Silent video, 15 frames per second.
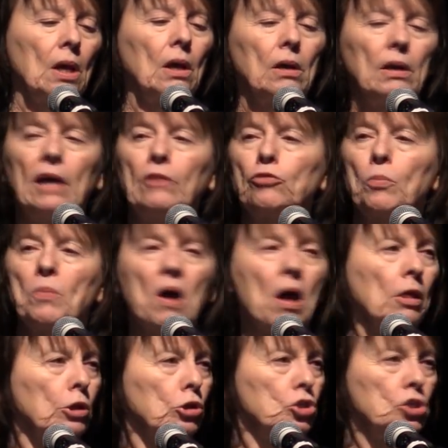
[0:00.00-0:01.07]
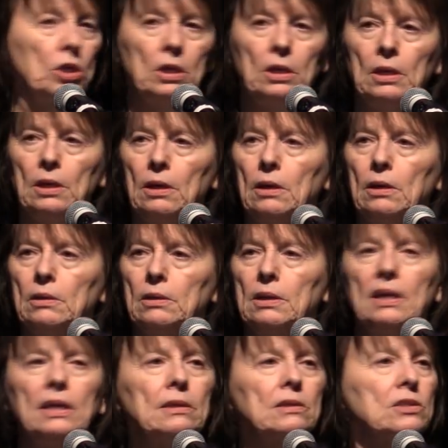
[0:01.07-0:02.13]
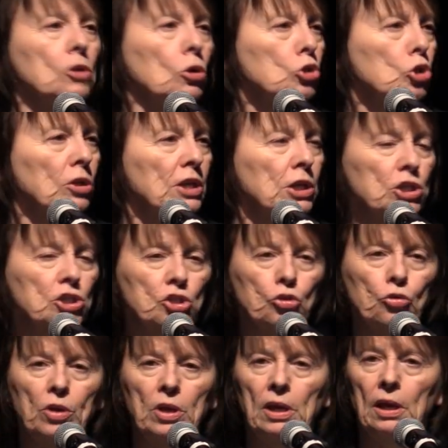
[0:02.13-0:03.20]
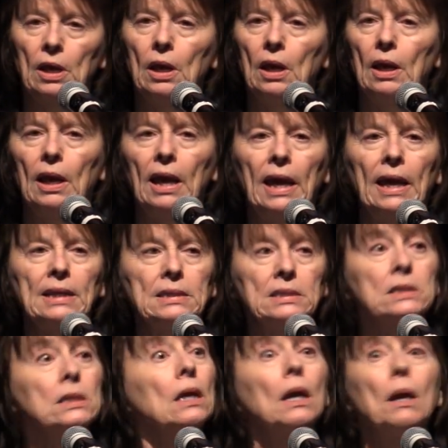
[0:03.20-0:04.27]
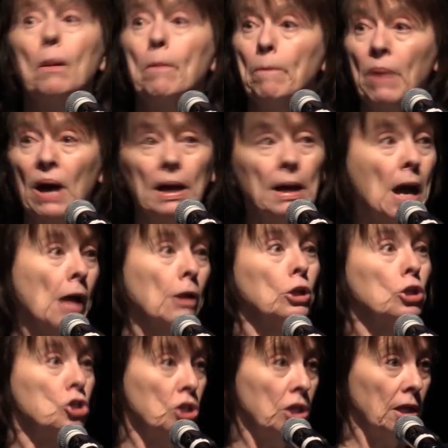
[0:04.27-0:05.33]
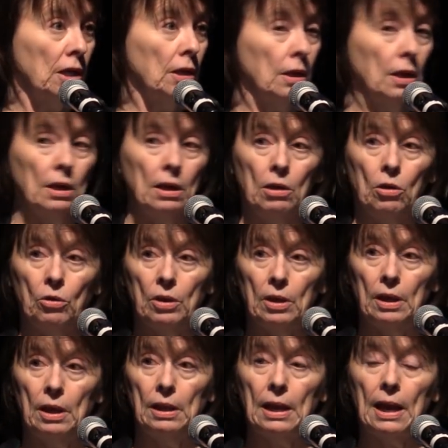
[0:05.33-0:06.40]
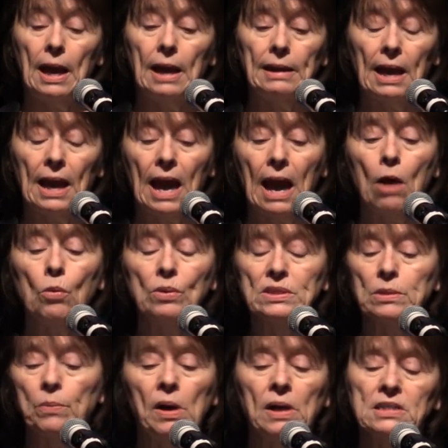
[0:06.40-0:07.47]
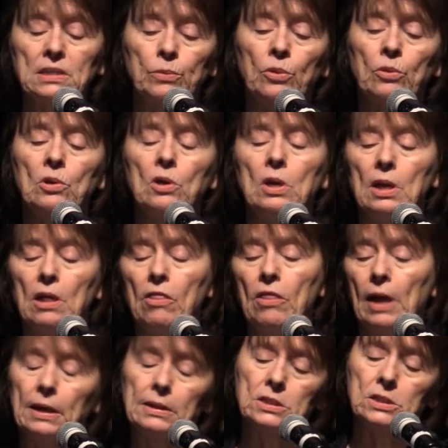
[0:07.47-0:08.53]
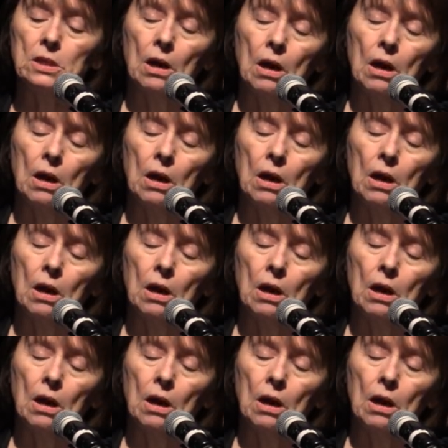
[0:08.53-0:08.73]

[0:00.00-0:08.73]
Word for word: uh, anthropology, uh, hi social history, and biology? Okay, now how is it possible that,